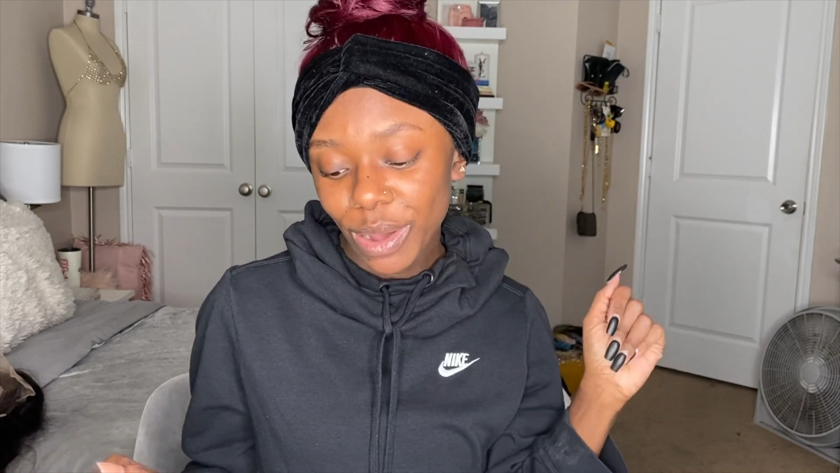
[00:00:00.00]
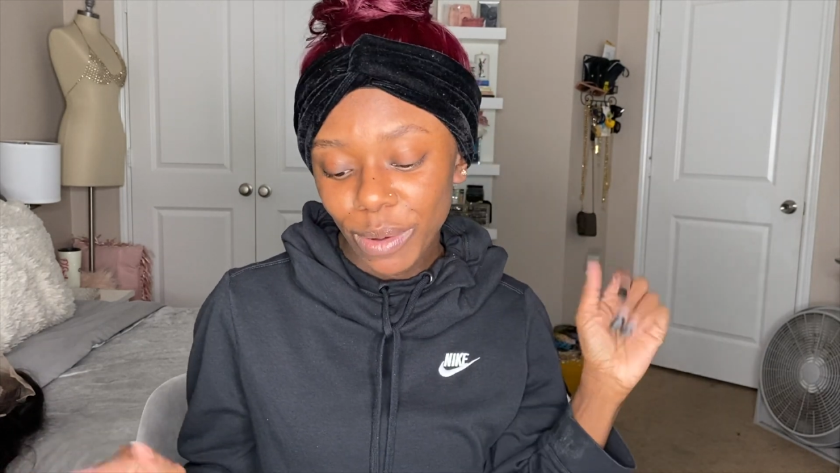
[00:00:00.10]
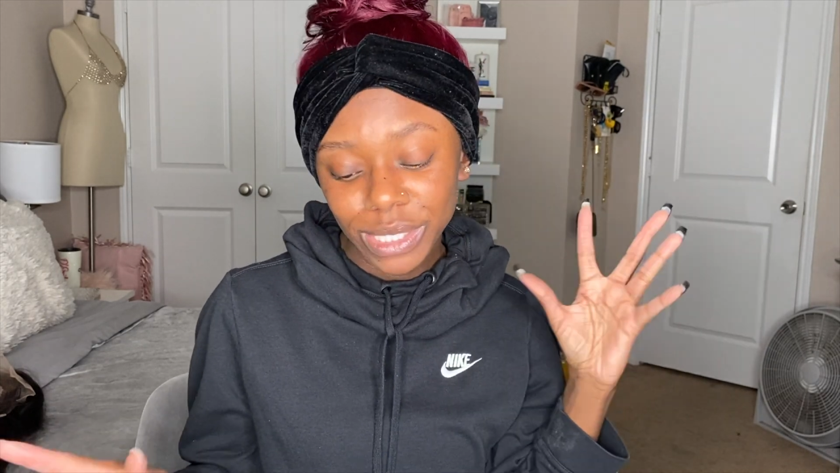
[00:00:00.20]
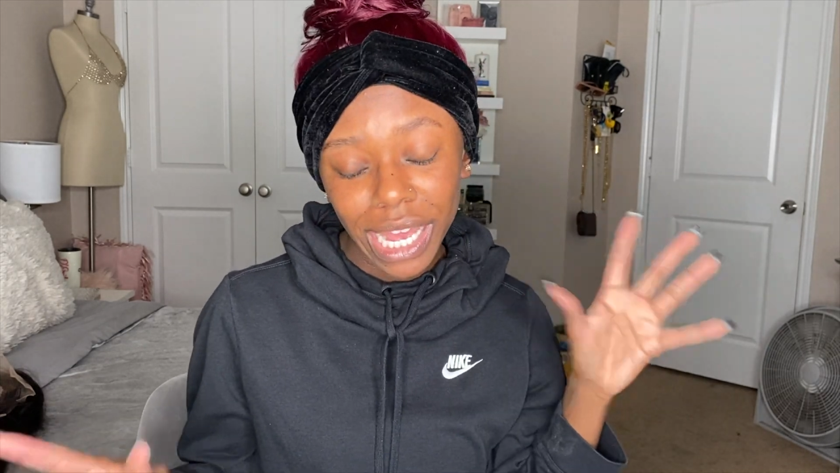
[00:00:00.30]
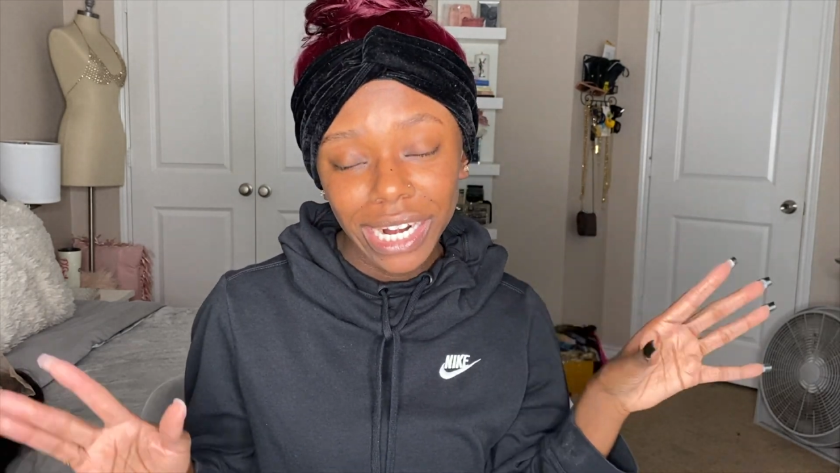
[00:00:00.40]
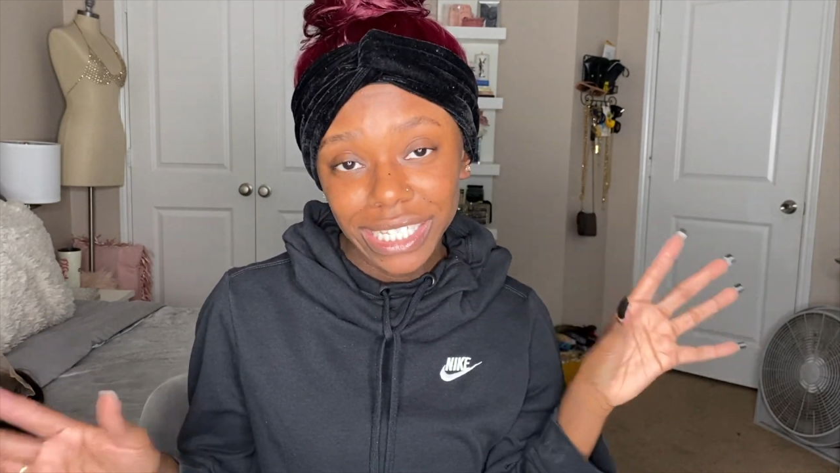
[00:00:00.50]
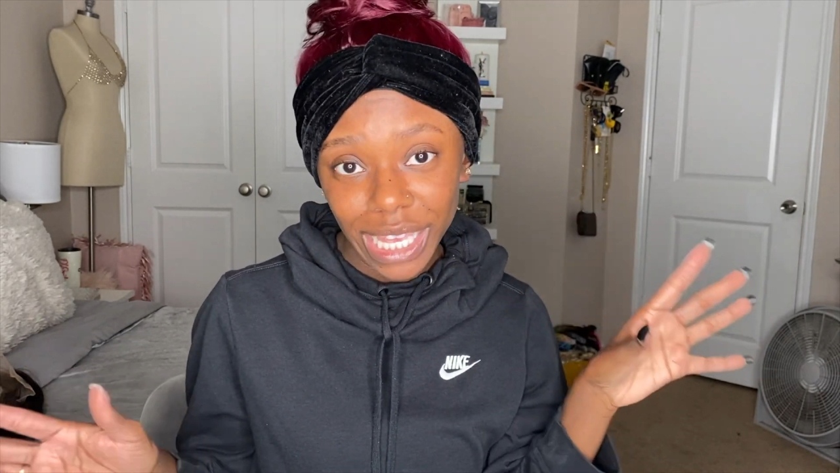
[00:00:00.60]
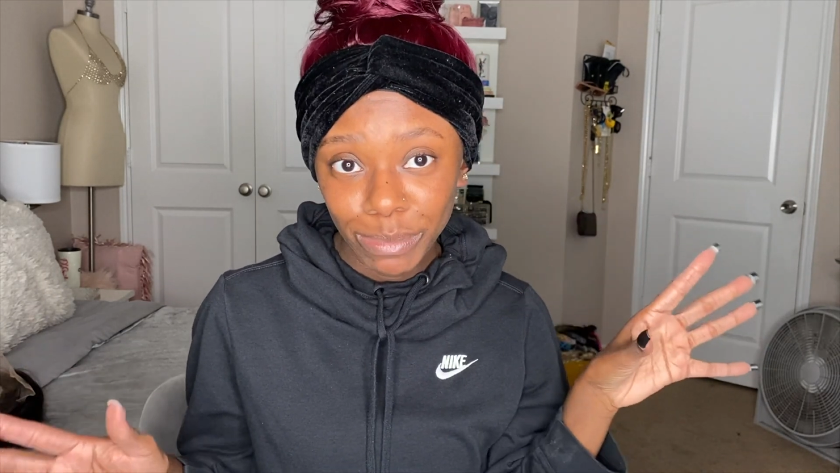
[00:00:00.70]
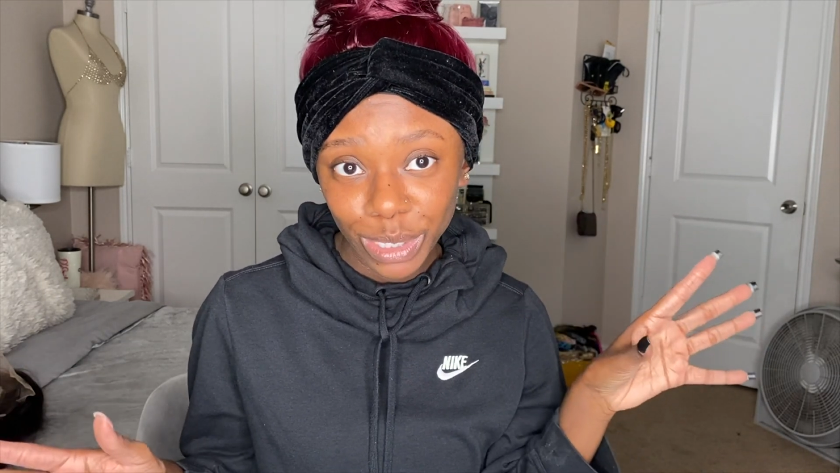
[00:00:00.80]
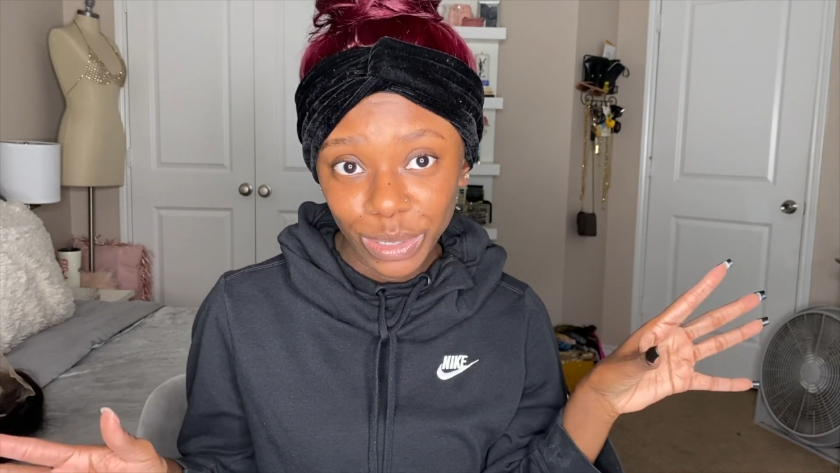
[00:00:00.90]
I was kind of
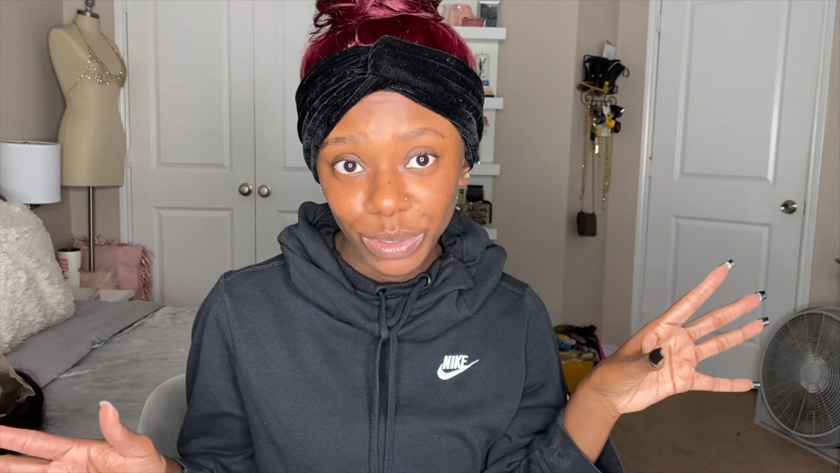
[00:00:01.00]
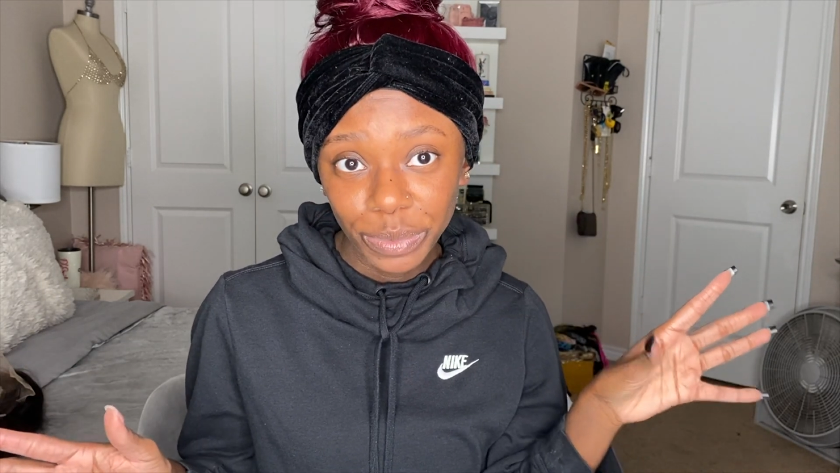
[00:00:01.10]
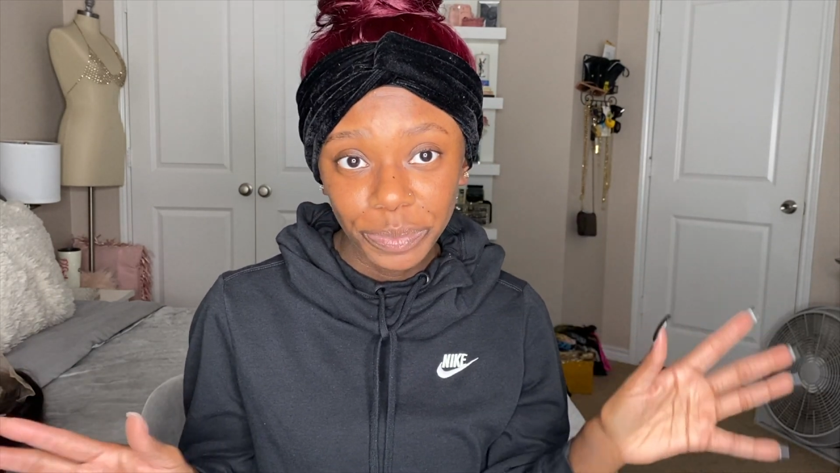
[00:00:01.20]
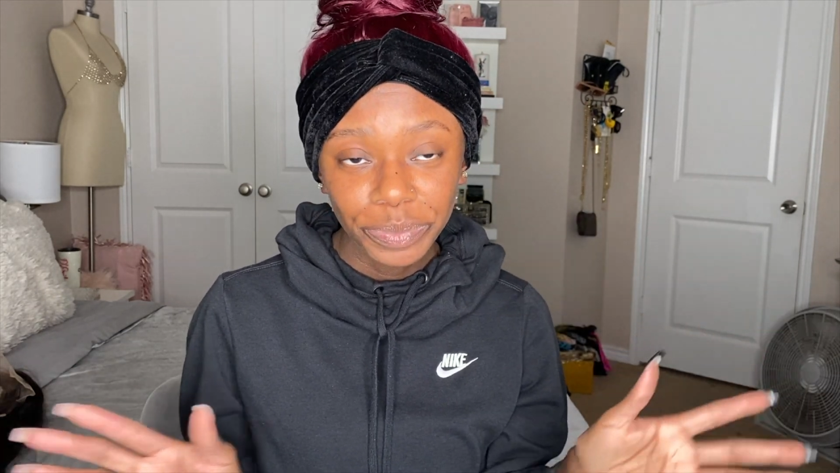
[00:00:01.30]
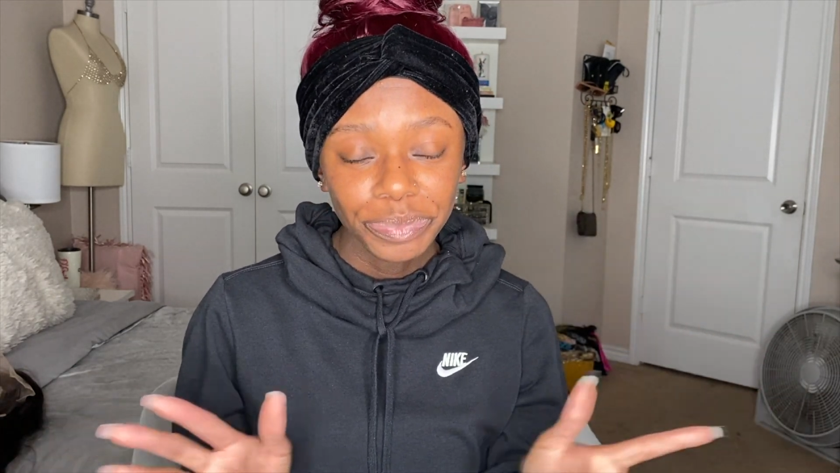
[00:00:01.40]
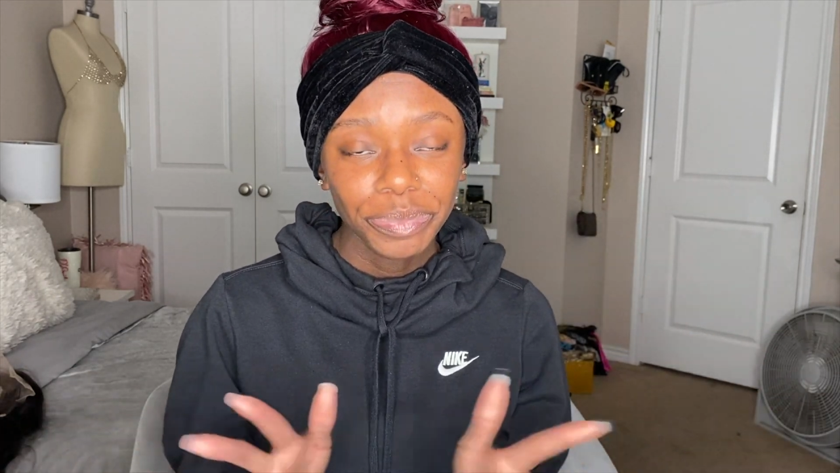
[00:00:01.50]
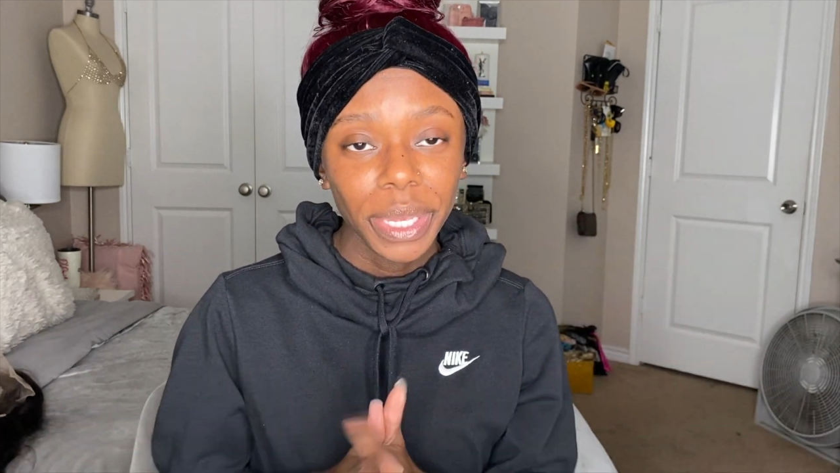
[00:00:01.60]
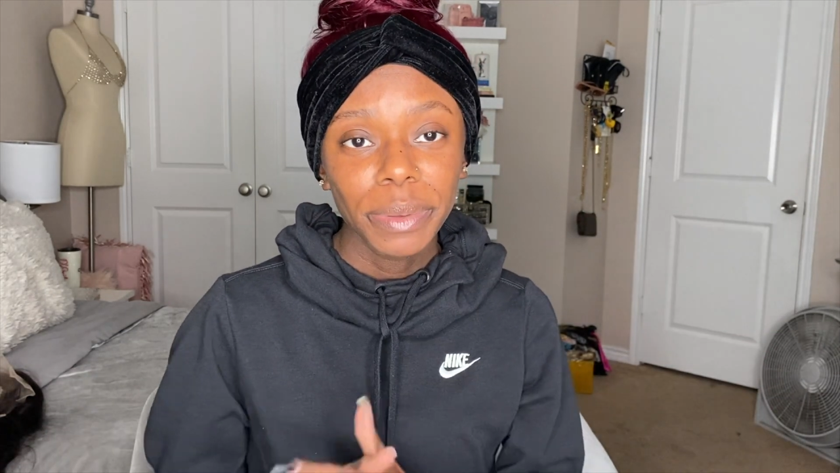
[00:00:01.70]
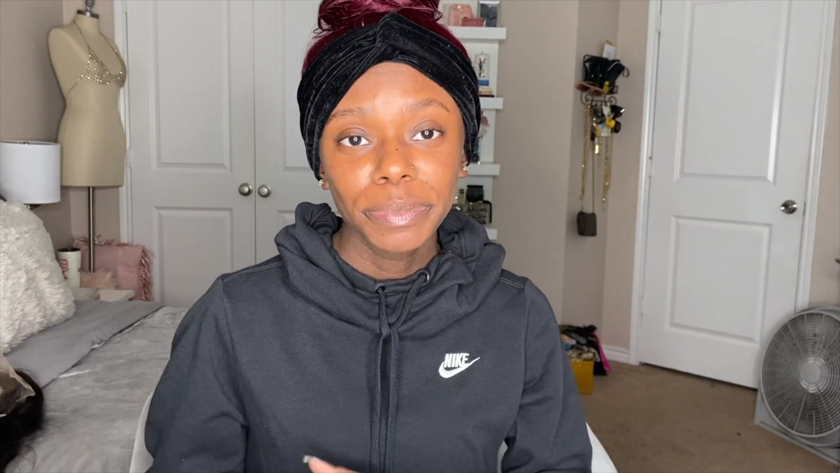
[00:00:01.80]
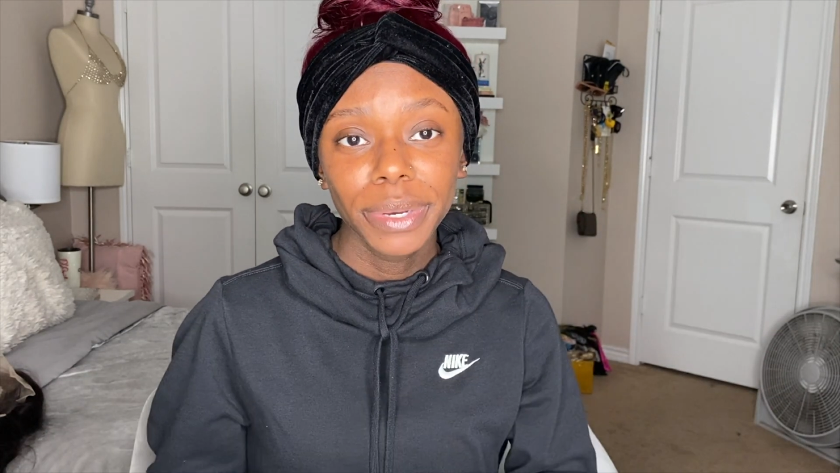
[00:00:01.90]
skeptical,
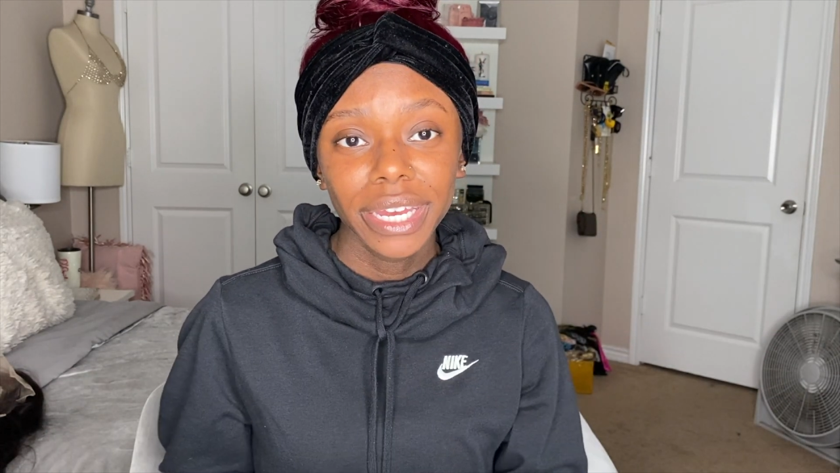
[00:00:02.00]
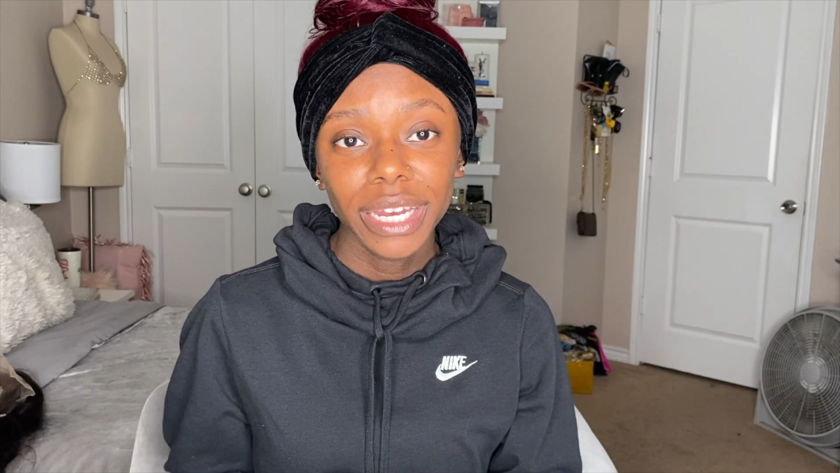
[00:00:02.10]
but